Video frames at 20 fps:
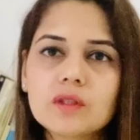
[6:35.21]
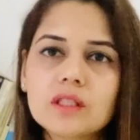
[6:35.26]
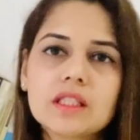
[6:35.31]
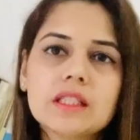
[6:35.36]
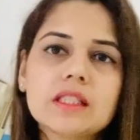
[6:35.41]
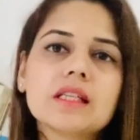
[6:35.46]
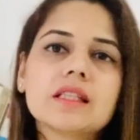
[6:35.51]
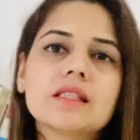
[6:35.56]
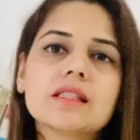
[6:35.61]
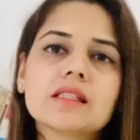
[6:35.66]

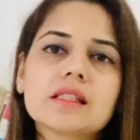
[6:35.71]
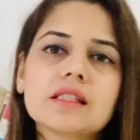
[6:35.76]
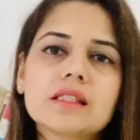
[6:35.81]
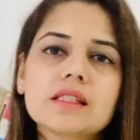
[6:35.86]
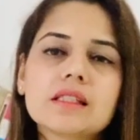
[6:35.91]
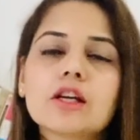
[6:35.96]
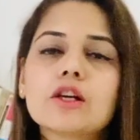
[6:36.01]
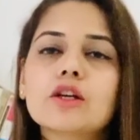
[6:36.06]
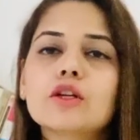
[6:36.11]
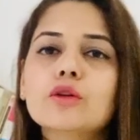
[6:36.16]

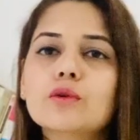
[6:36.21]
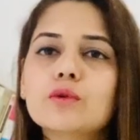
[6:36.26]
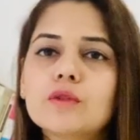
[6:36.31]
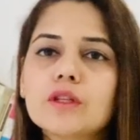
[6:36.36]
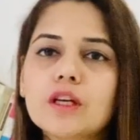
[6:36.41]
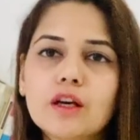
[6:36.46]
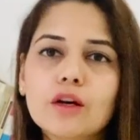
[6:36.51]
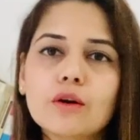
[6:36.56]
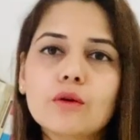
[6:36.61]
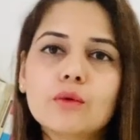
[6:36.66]
sentences
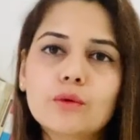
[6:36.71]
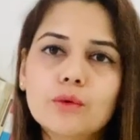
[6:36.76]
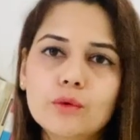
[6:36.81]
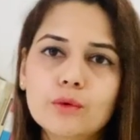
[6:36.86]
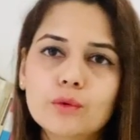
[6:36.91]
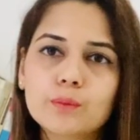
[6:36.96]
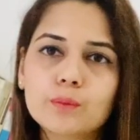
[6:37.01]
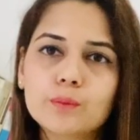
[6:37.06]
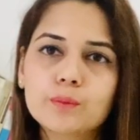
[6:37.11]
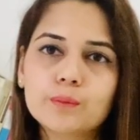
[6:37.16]
using
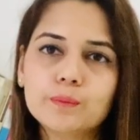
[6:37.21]
ou.